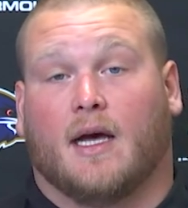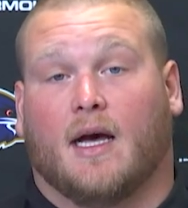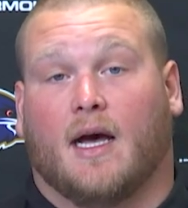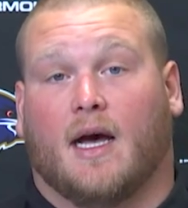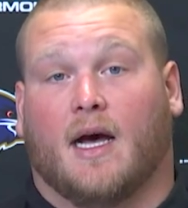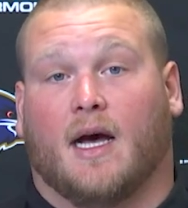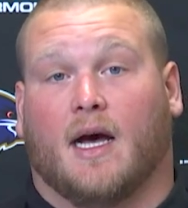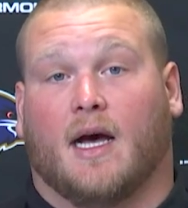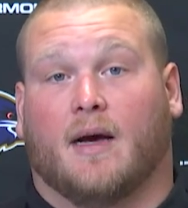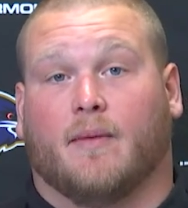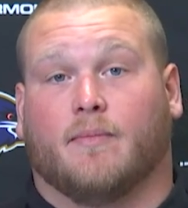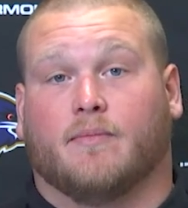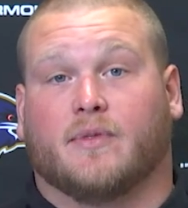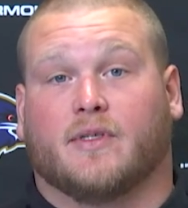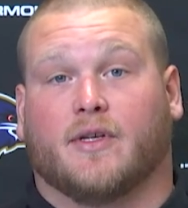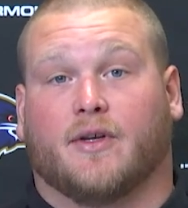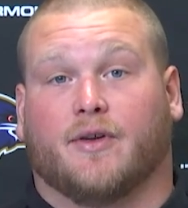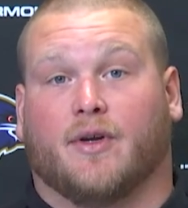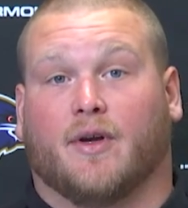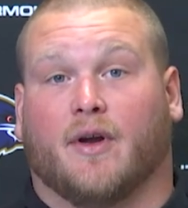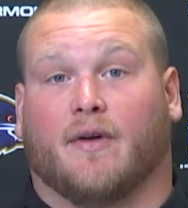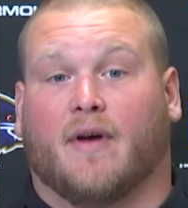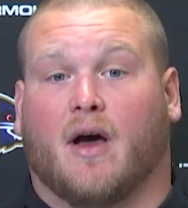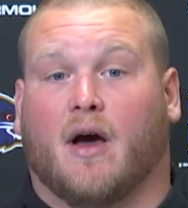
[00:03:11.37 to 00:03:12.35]
So,
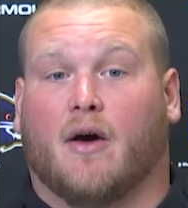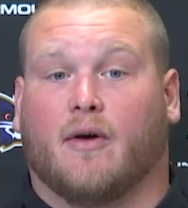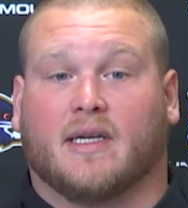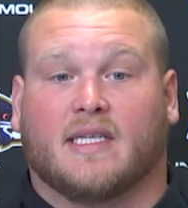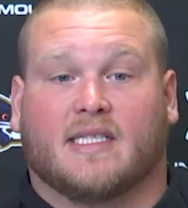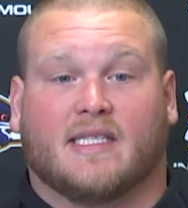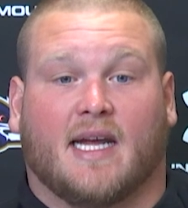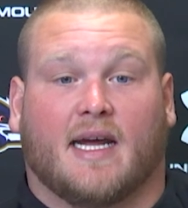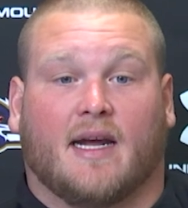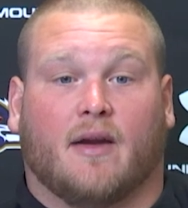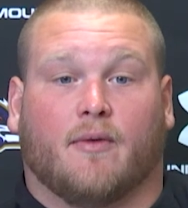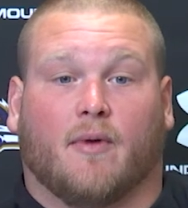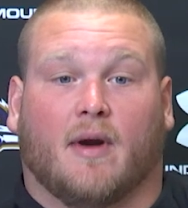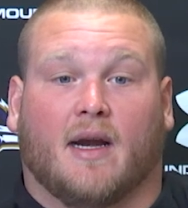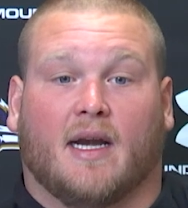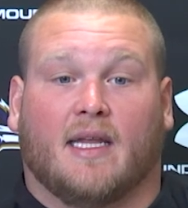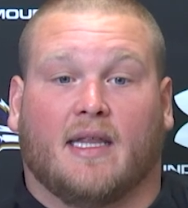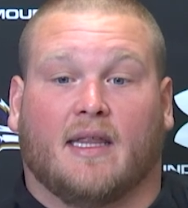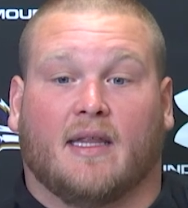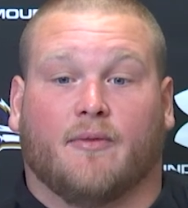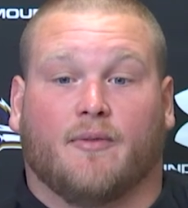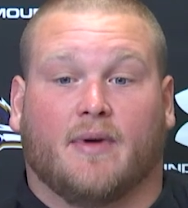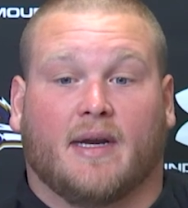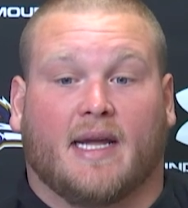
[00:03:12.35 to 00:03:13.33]
you know, always staying ready.
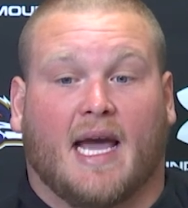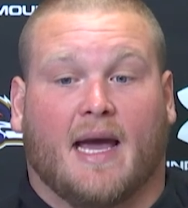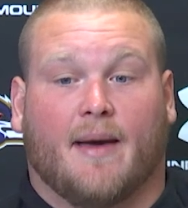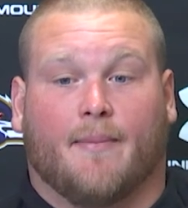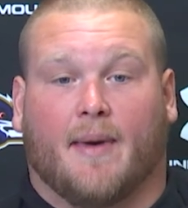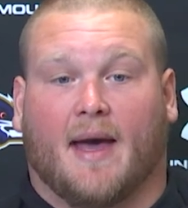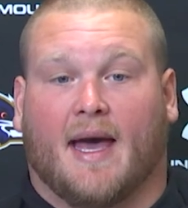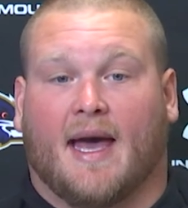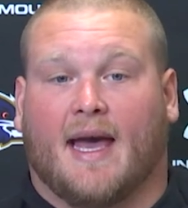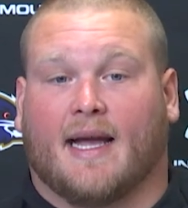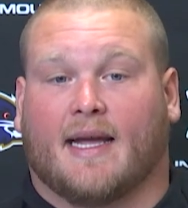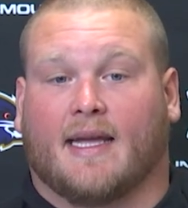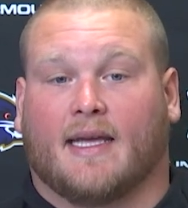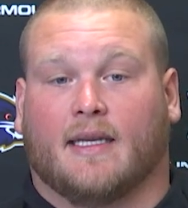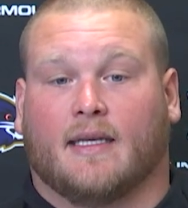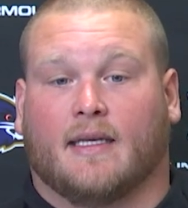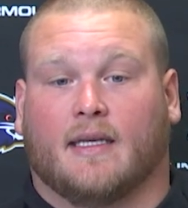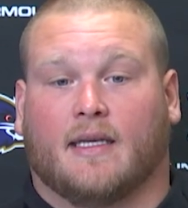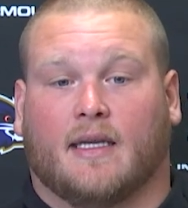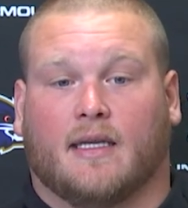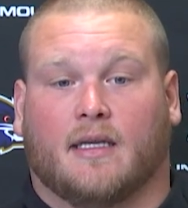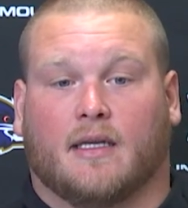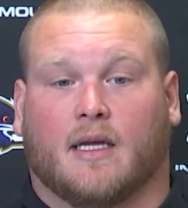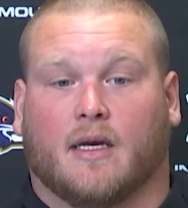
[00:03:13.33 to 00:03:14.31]
And then we got back
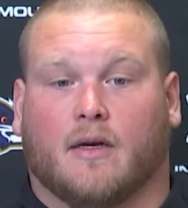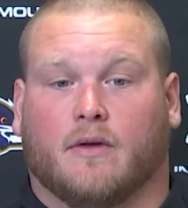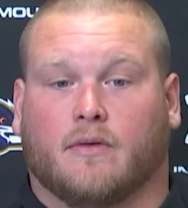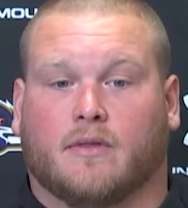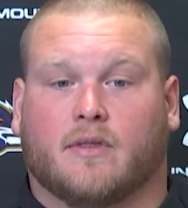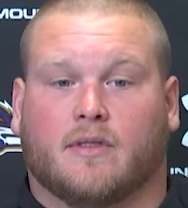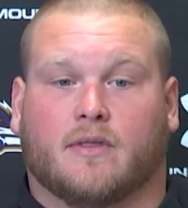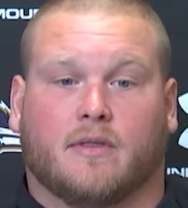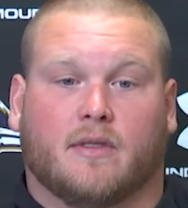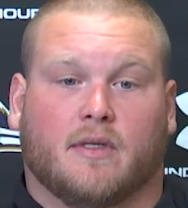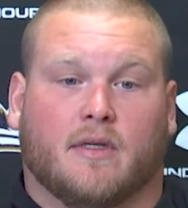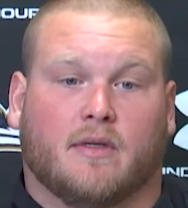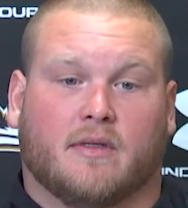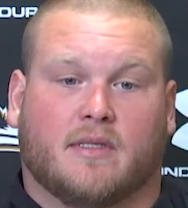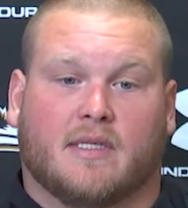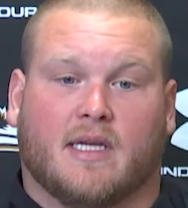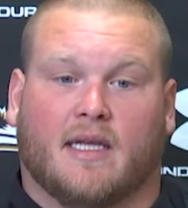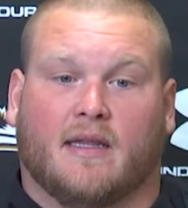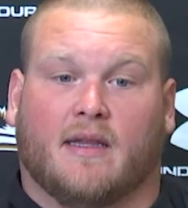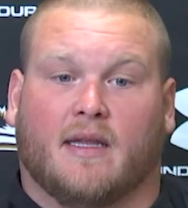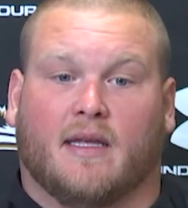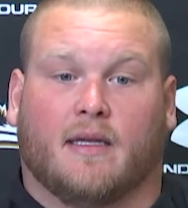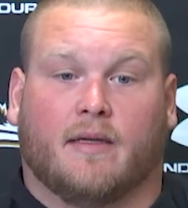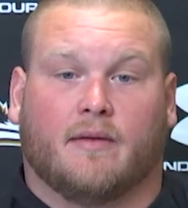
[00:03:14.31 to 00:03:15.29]
and coach, you know,
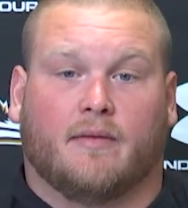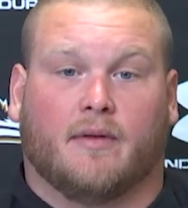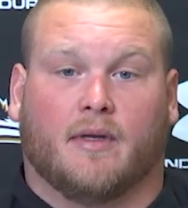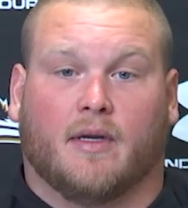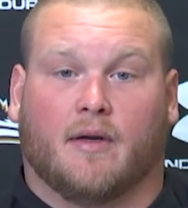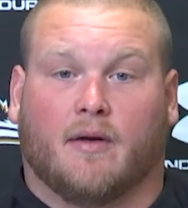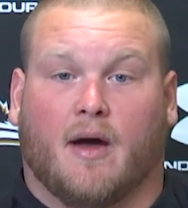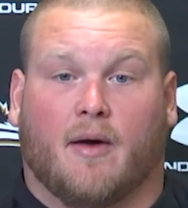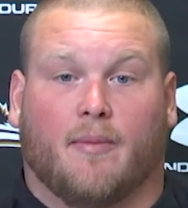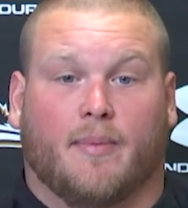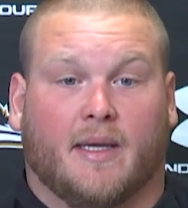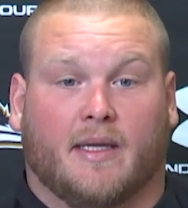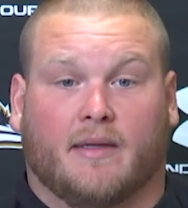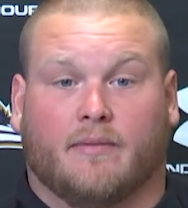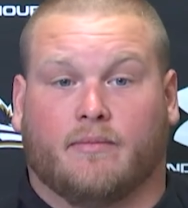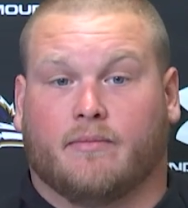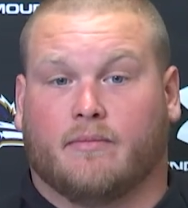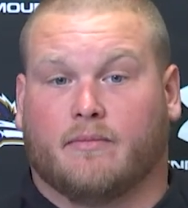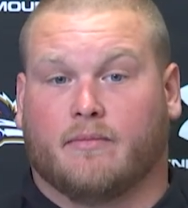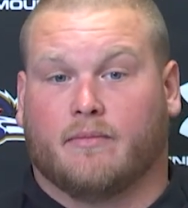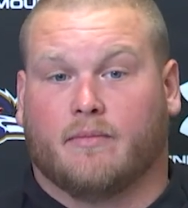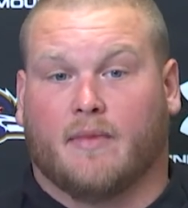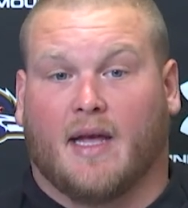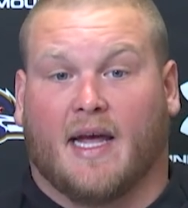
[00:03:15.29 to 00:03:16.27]
said that, you know, I'll be
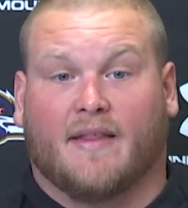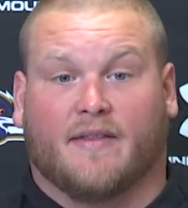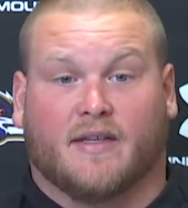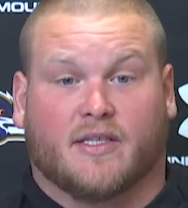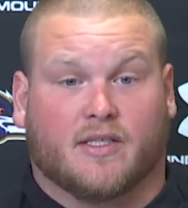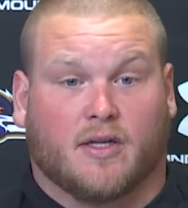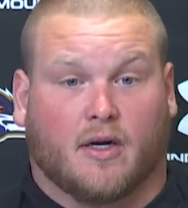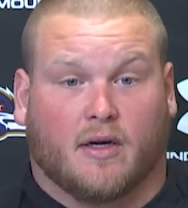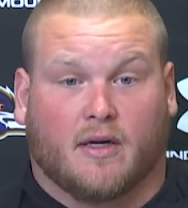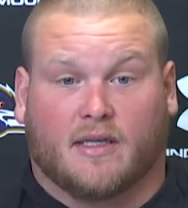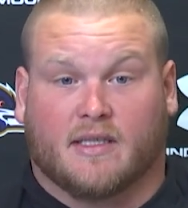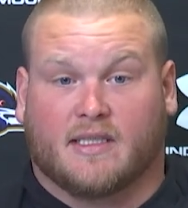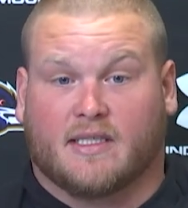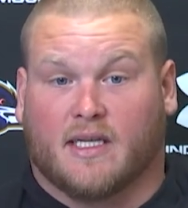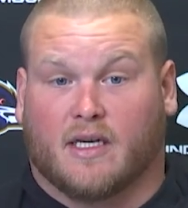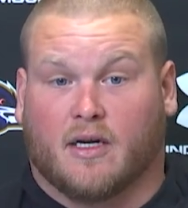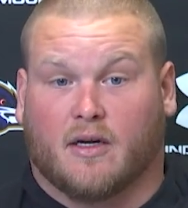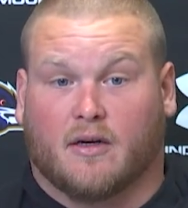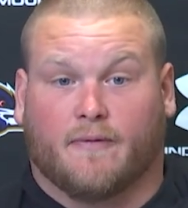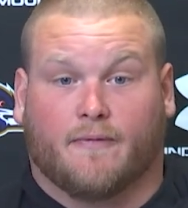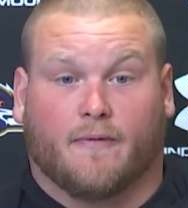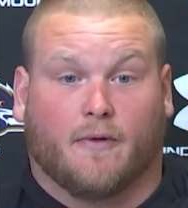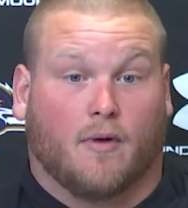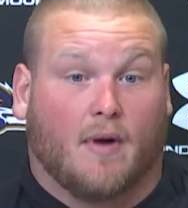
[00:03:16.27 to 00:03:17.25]
at the starting
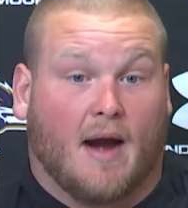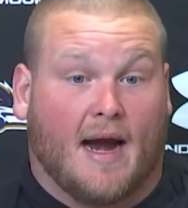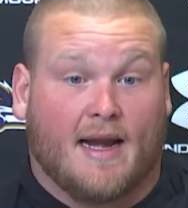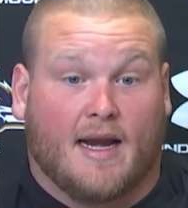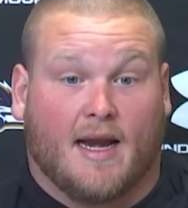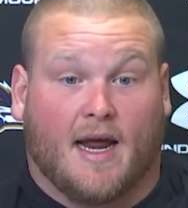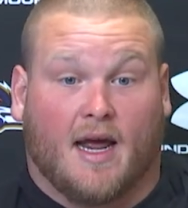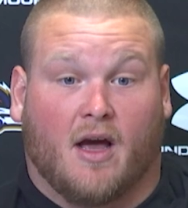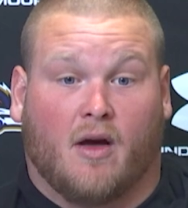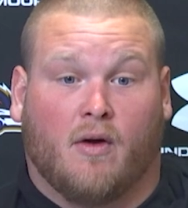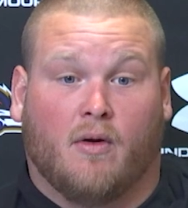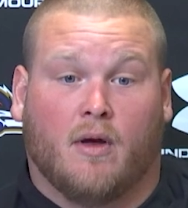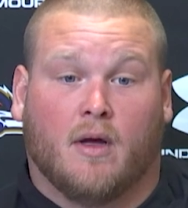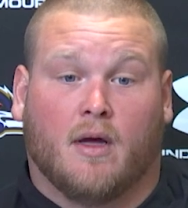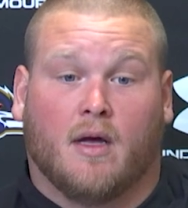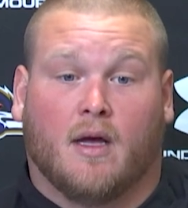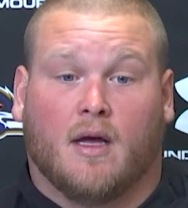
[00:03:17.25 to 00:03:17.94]
center for right now.